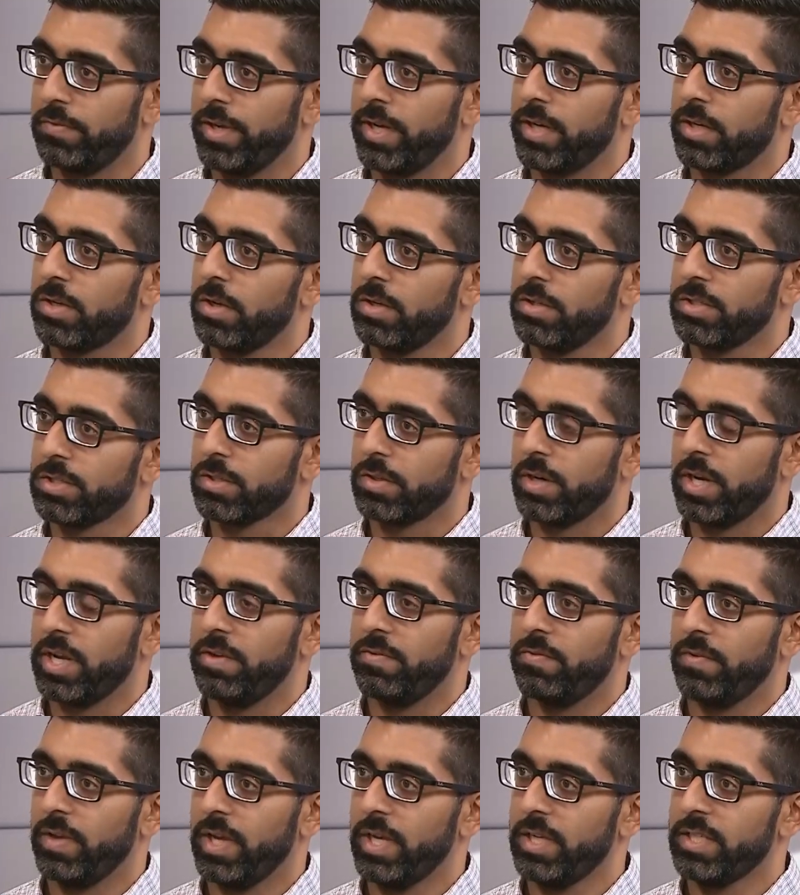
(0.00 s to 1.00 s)
vehicles or
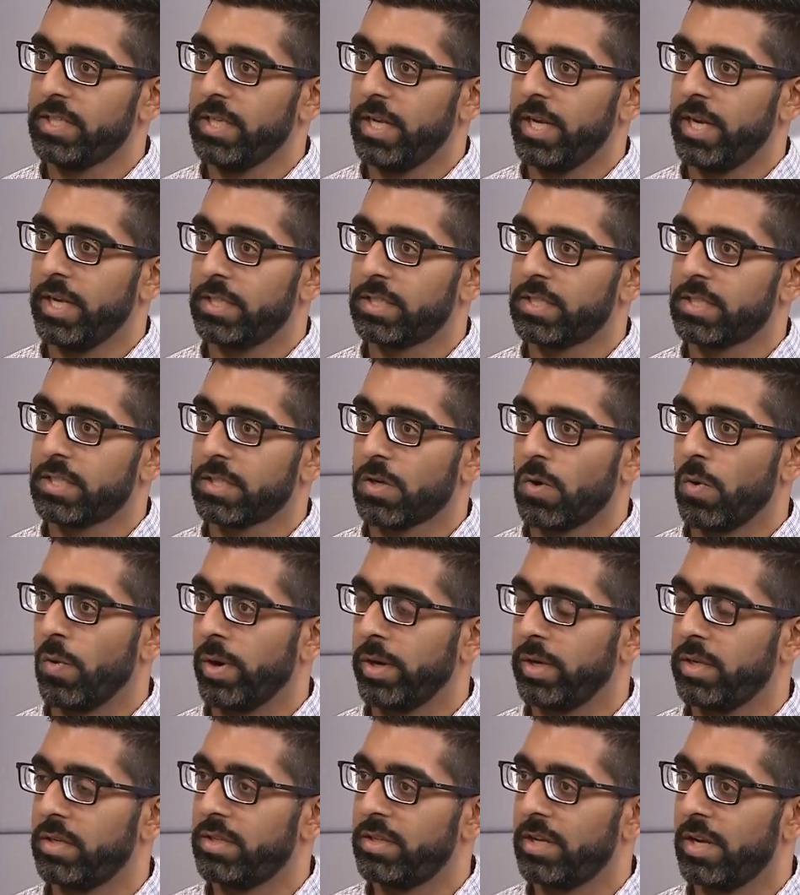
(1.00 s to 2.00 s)
E Vs, it's
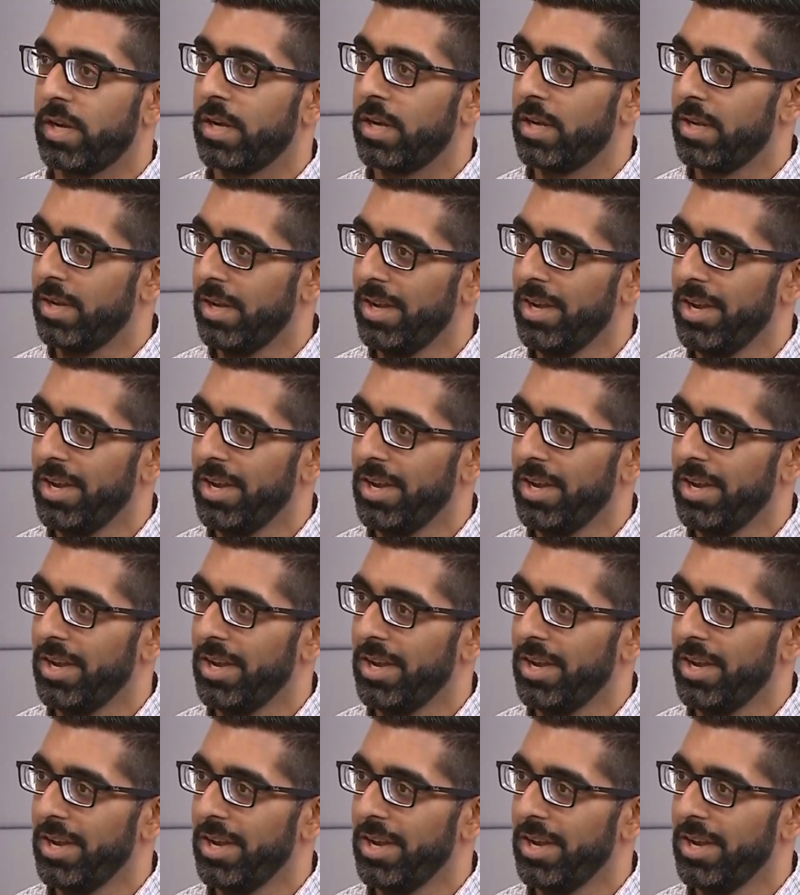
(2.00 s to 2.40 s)
going to